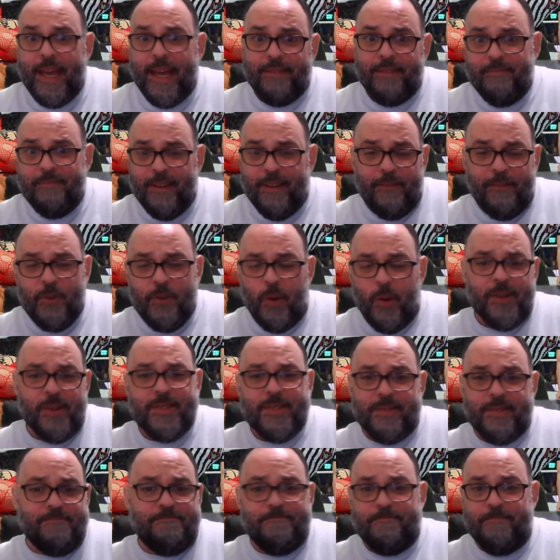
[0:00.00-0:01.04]
And of
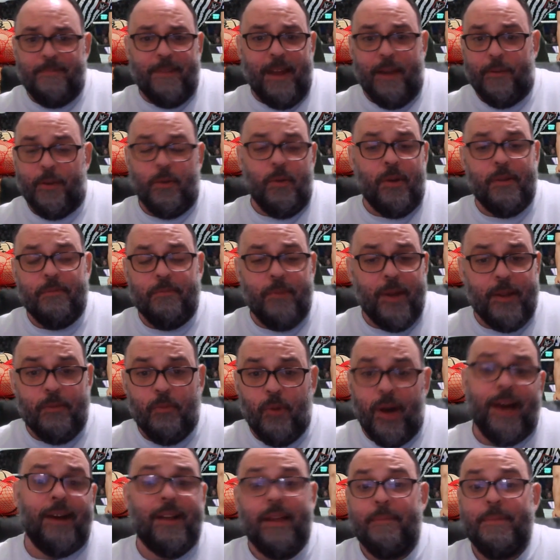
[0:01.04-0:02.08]
course, everyone went
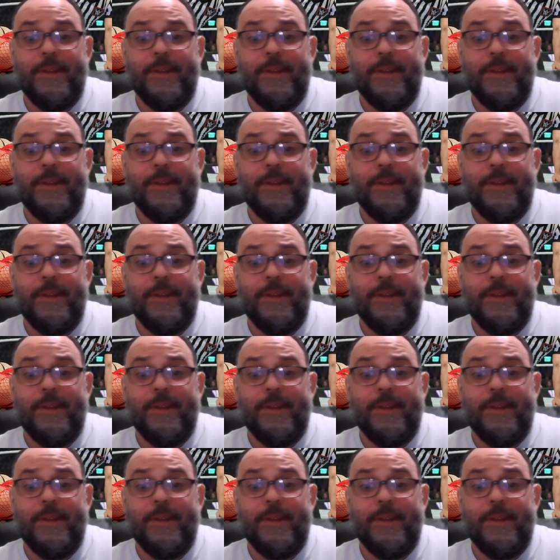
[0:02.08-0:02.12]
wild.